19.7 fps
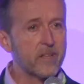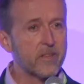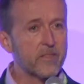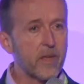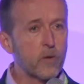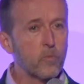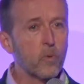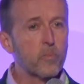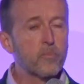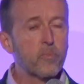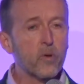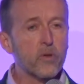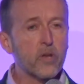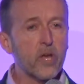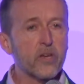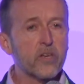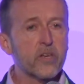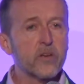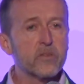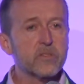they will put
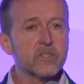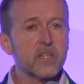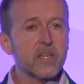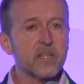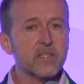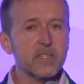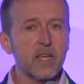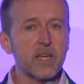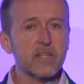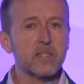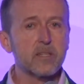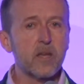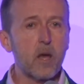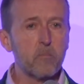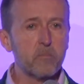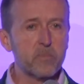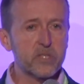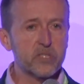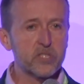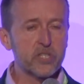acoustics at
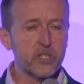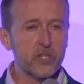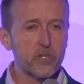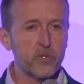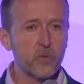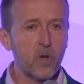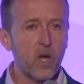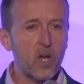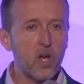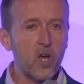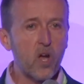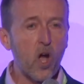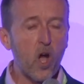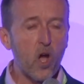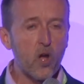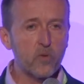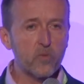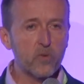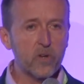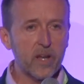number 2
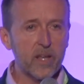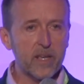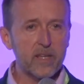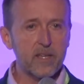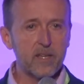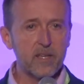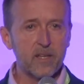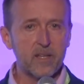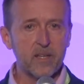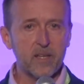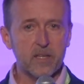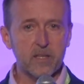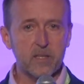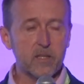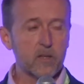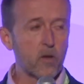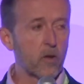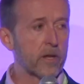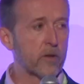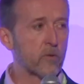only,
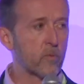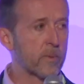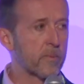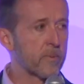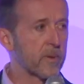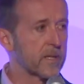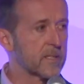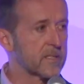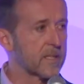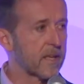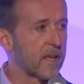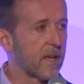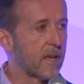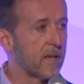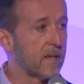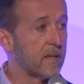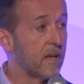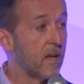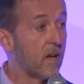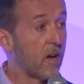Colin will be pleased to
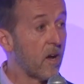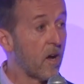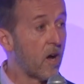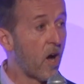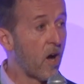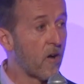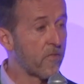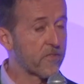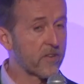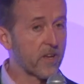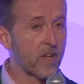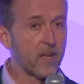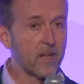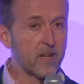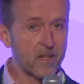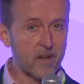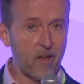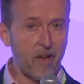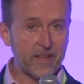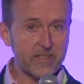hear, after
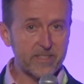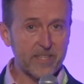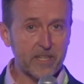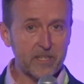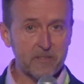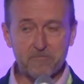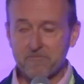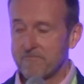lighting.